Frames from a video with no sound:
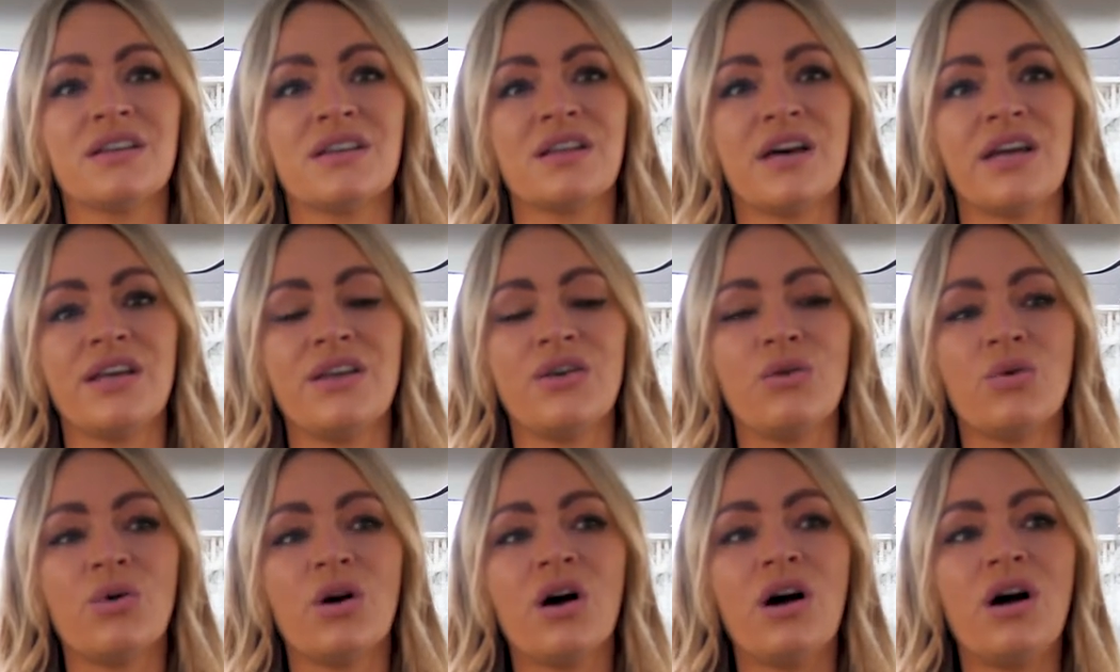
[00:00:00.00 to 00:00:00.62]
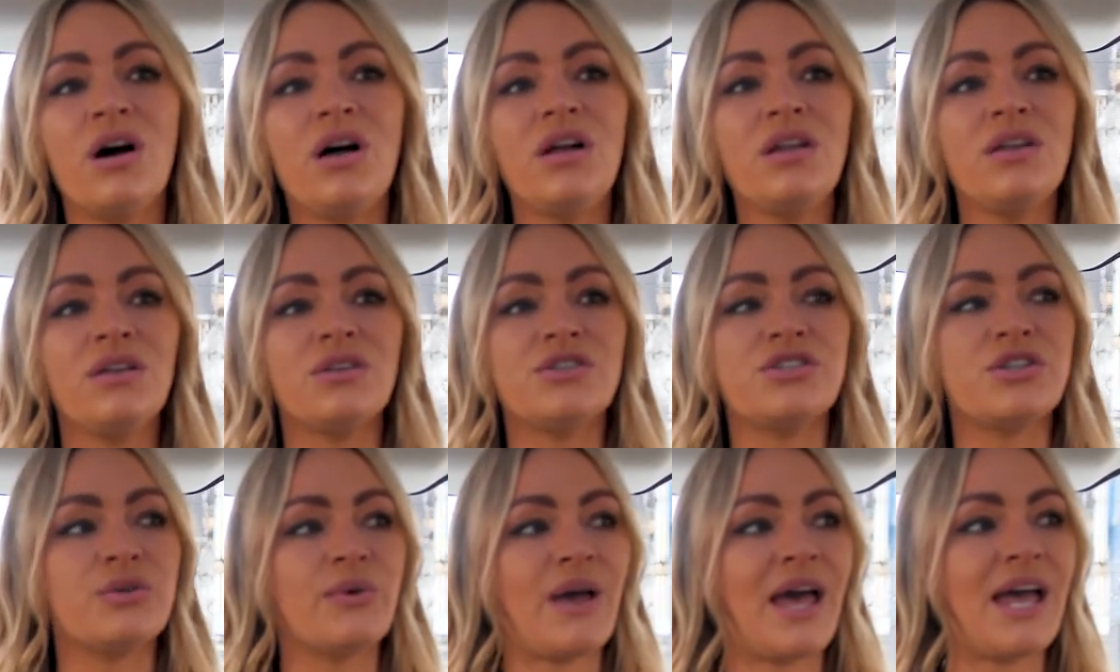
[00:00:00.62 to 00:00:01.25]
Like you
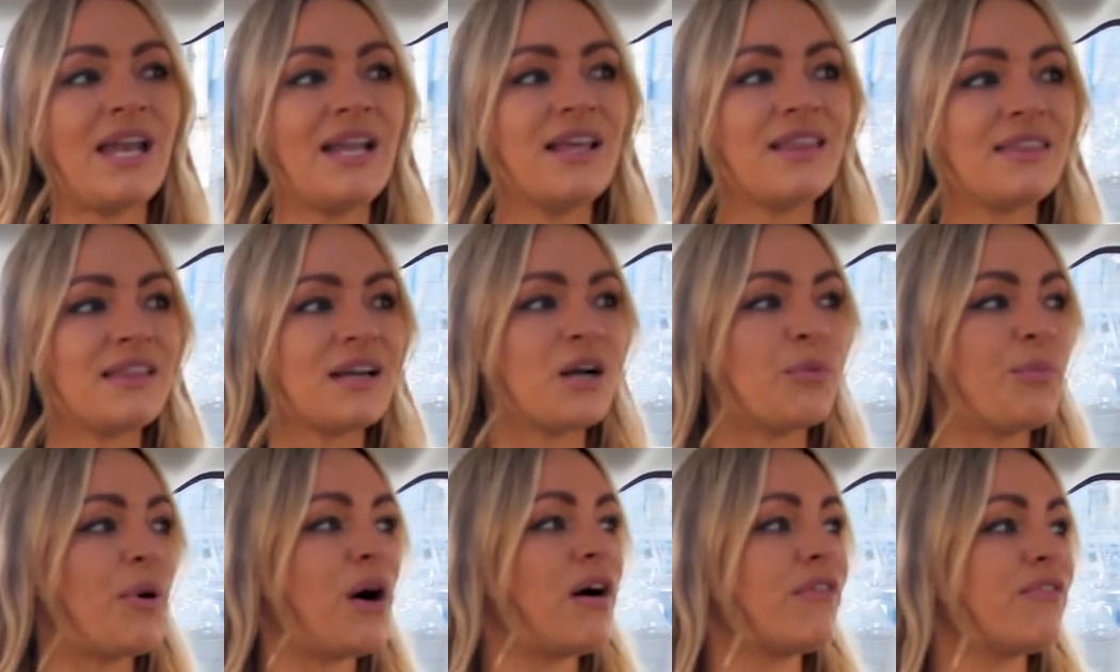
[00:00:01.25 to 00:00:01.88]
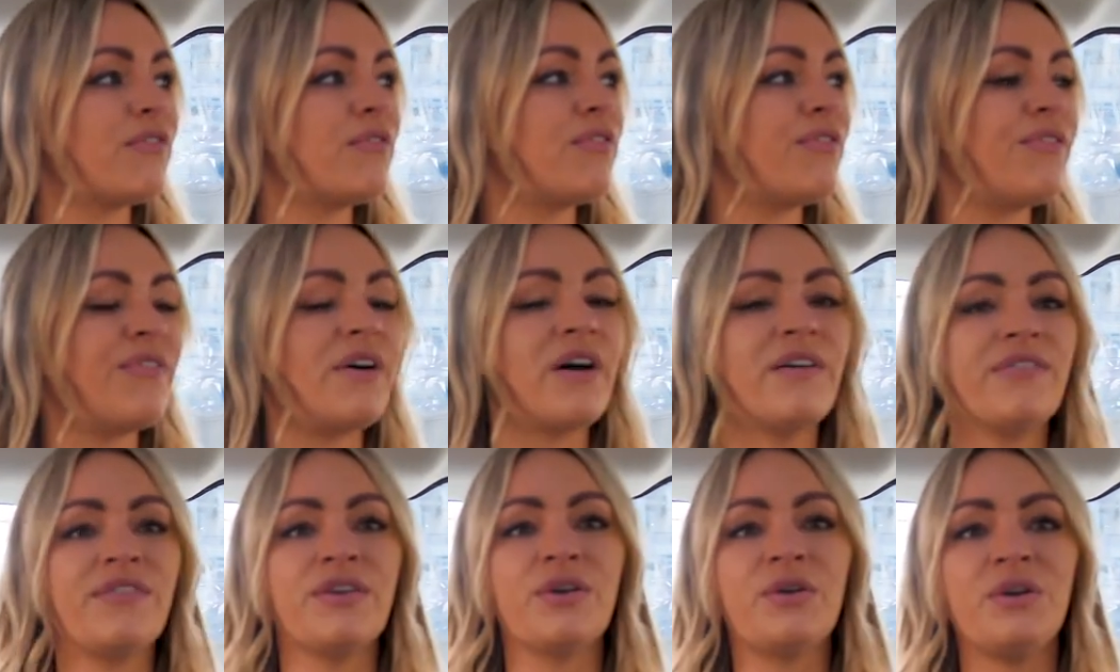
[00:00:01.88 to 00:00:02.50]
can't do anything apart from
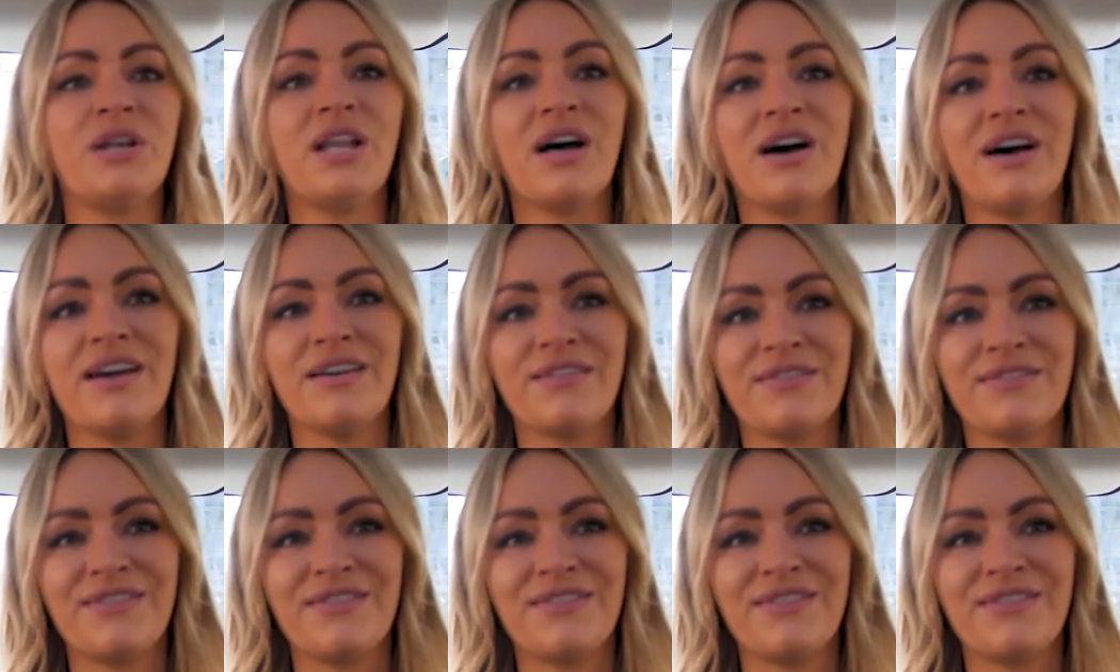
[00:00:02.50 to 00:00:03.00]
fight for your life